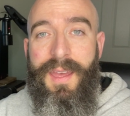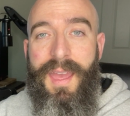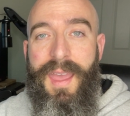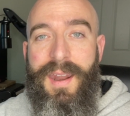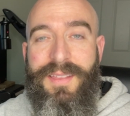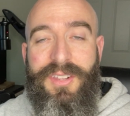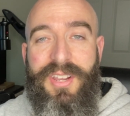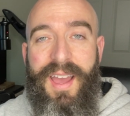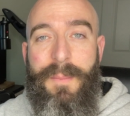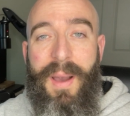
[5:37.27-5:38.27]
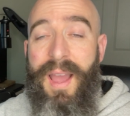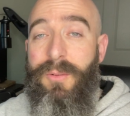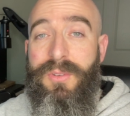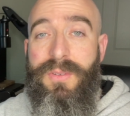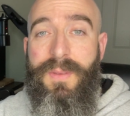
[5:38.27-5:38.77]
and at the time I
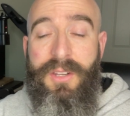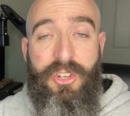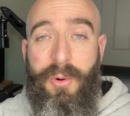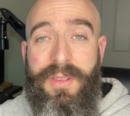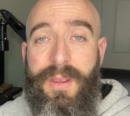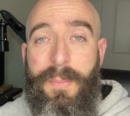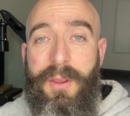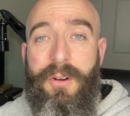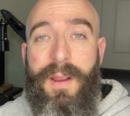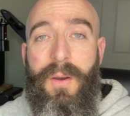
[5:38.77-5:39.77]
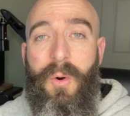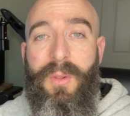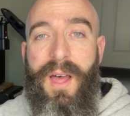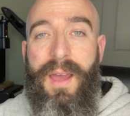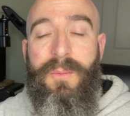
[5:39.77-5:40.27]
was enjoying the computer a whole
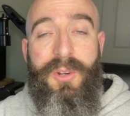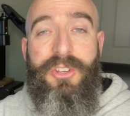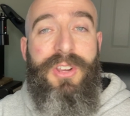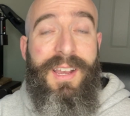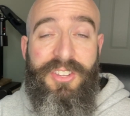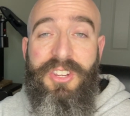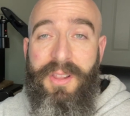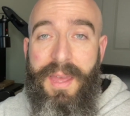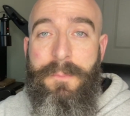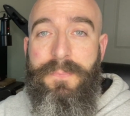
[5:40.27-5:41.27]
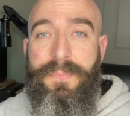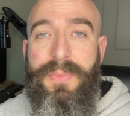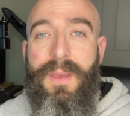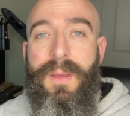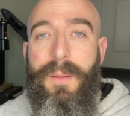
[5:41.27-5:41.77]
lot, which I still am,
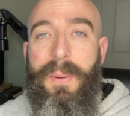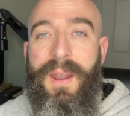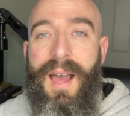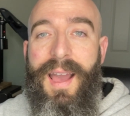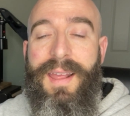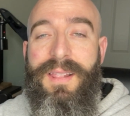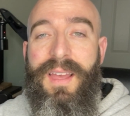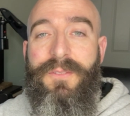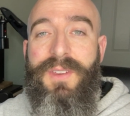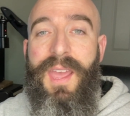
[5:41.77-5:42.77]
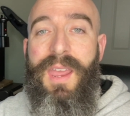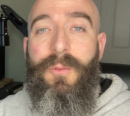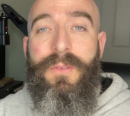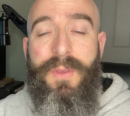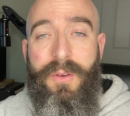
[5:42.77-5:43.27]
but I left a
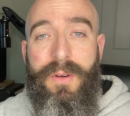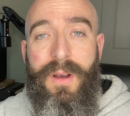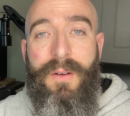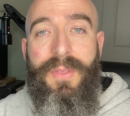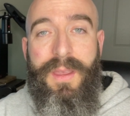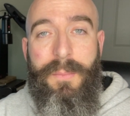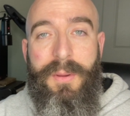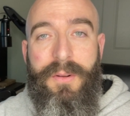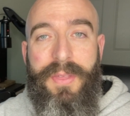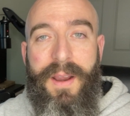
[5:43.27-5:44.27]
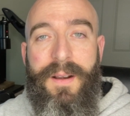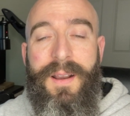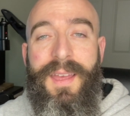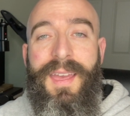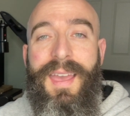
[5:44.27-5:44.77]
review of the computer there,
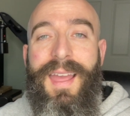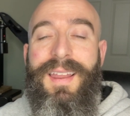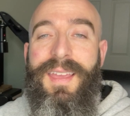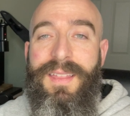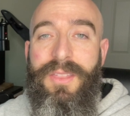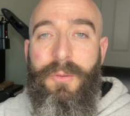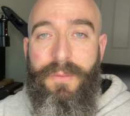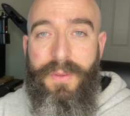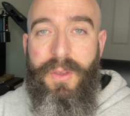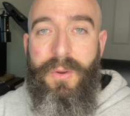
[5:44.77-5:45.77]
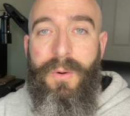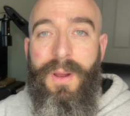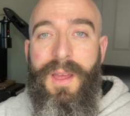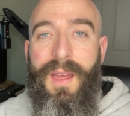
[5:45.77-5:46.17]
and in the review,